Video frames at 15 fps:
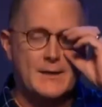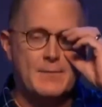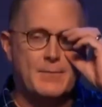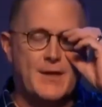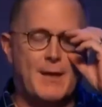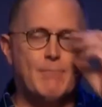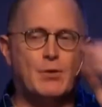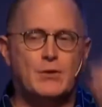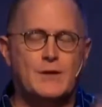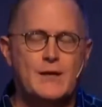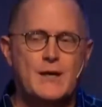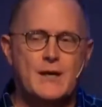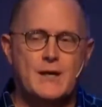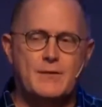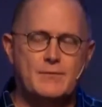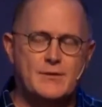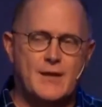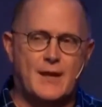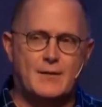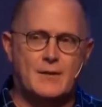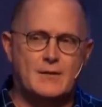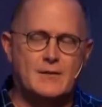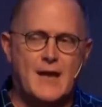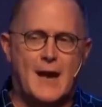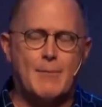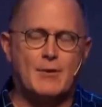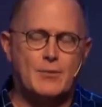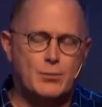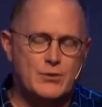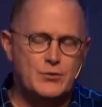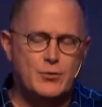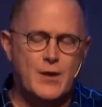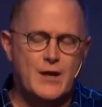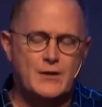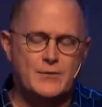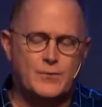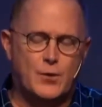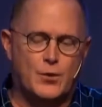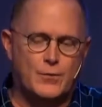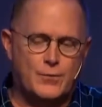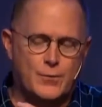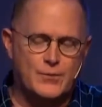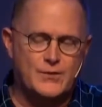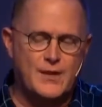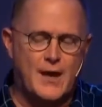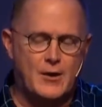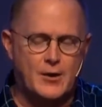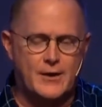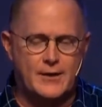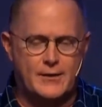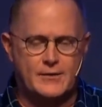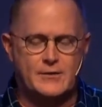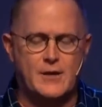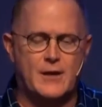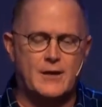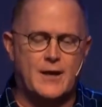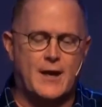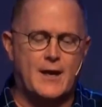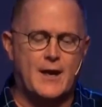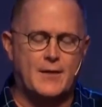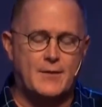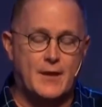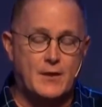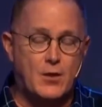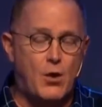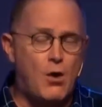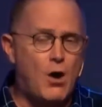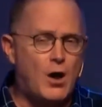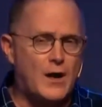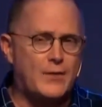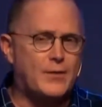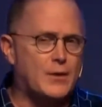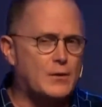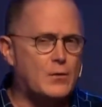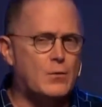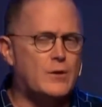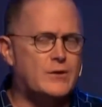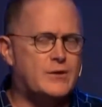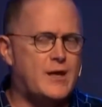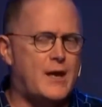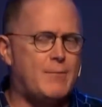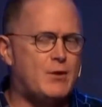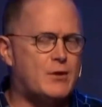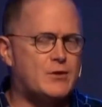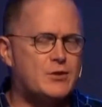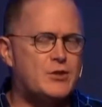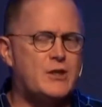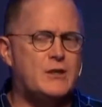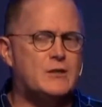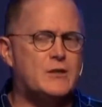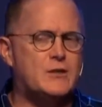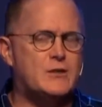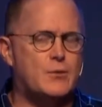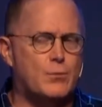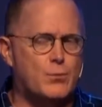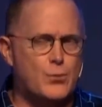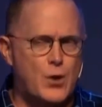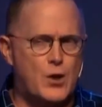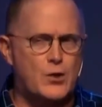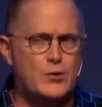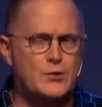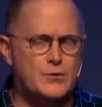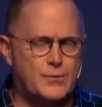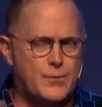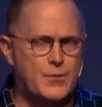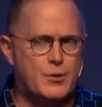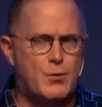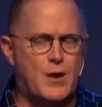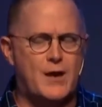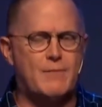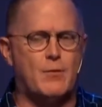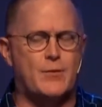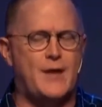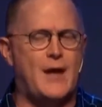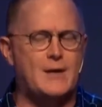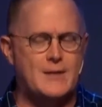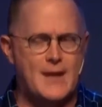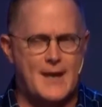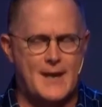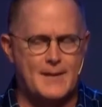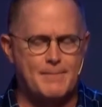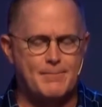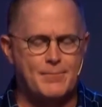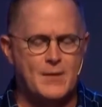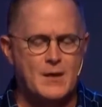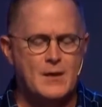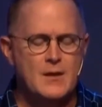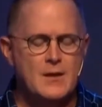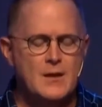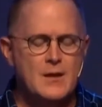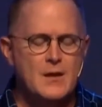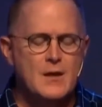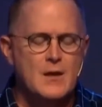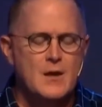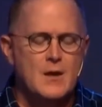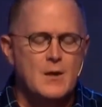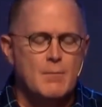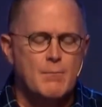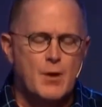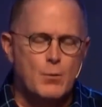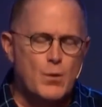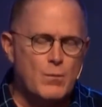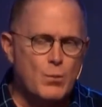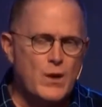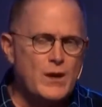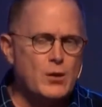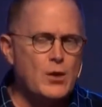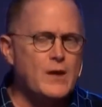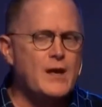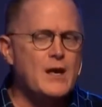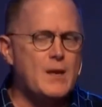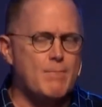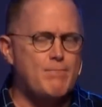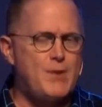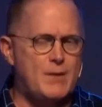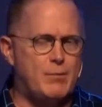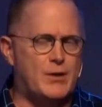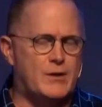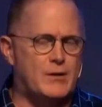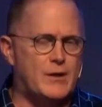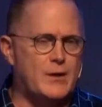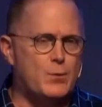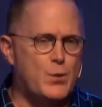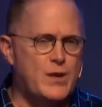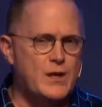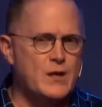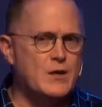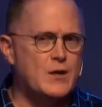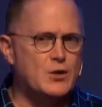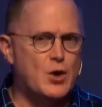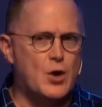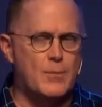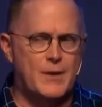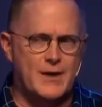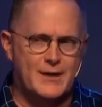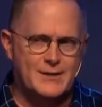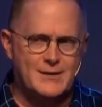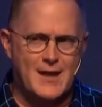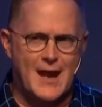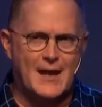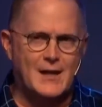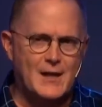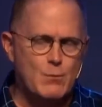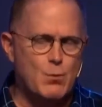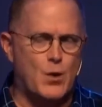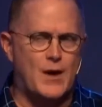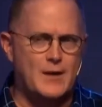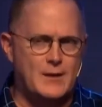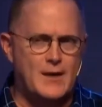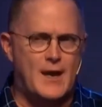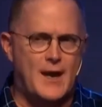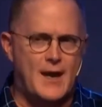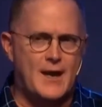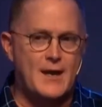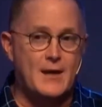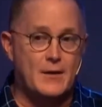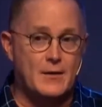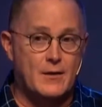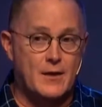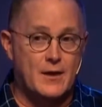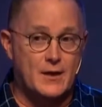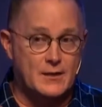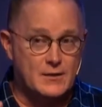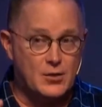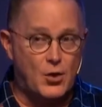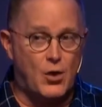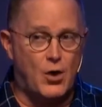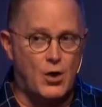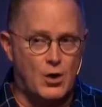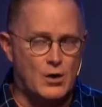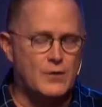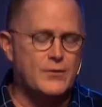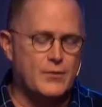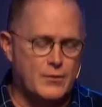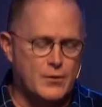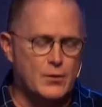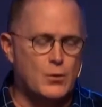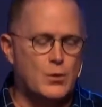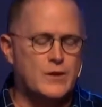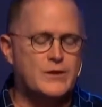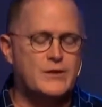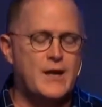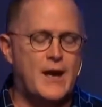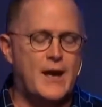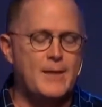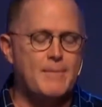that believes that the Sabbath was transferred from Saturday to Sunday, and they call it the Lord's Day because Jesus rose from the grave on that day. But when we look at it biblically, we can determine exactly what day is called the Lord's Day.